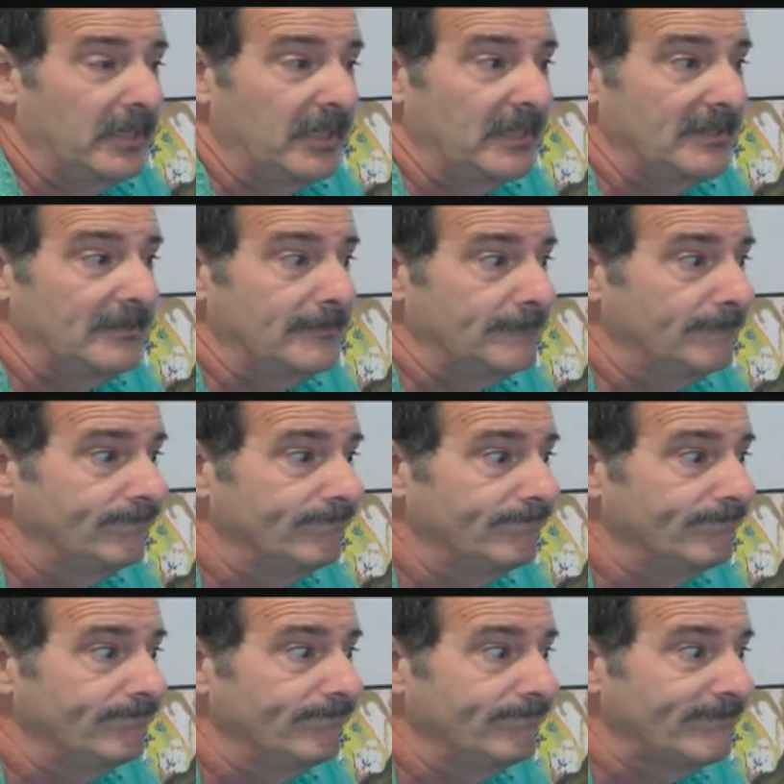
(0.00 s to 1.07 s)
it,
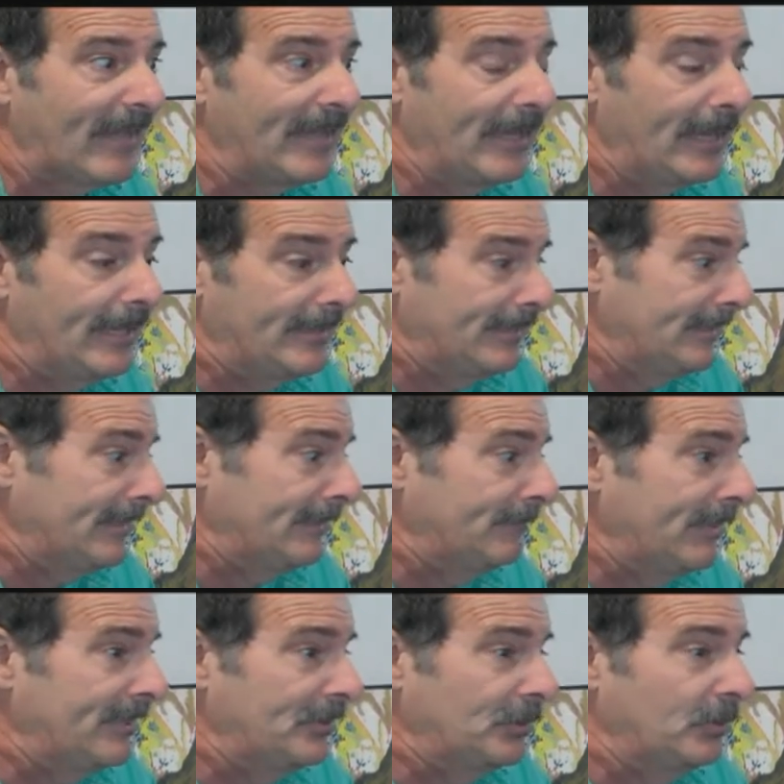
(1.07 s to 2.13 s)
I think I
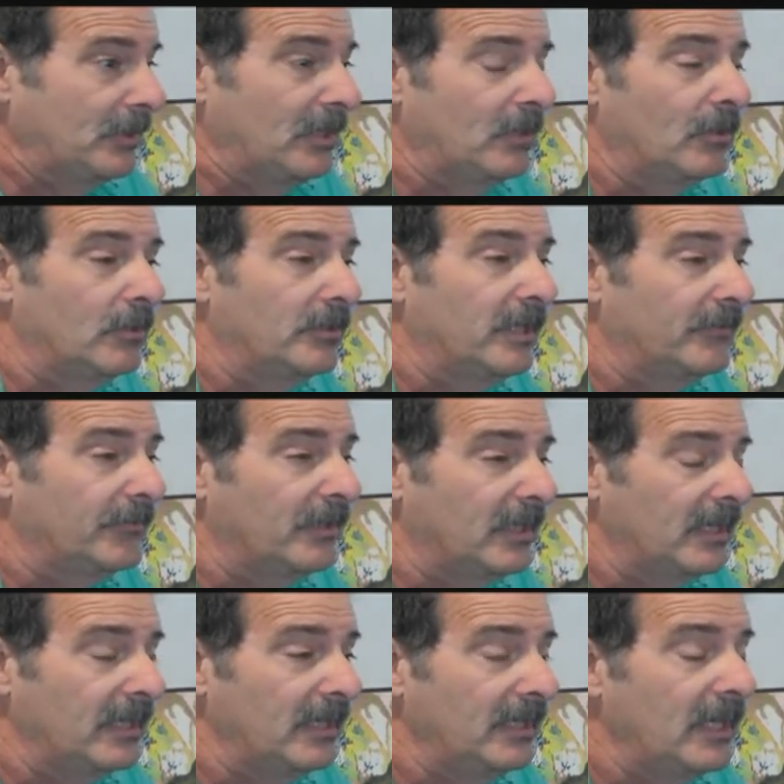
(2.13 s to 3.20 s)
might do it a little
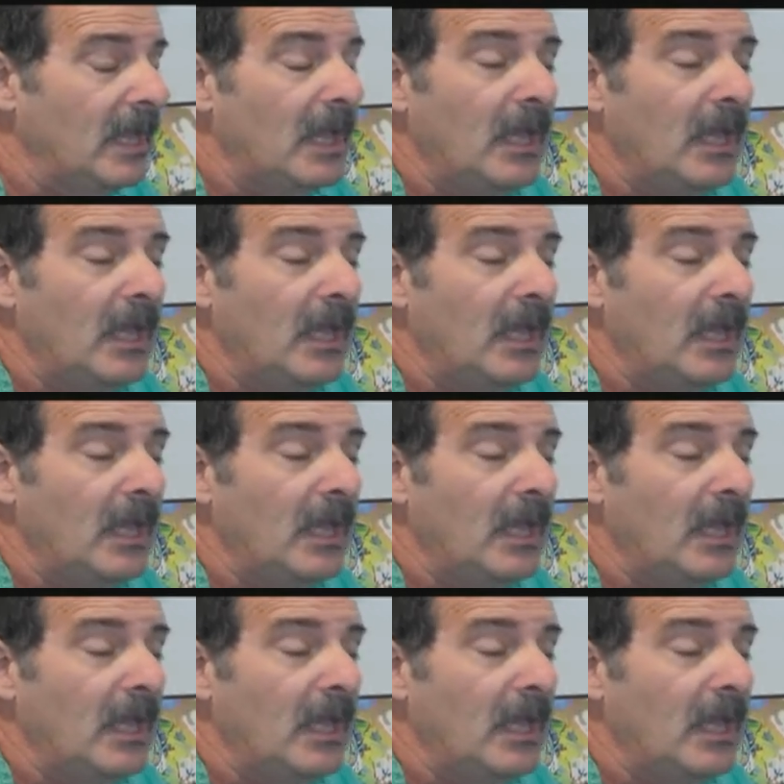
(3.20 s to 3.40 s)
differently.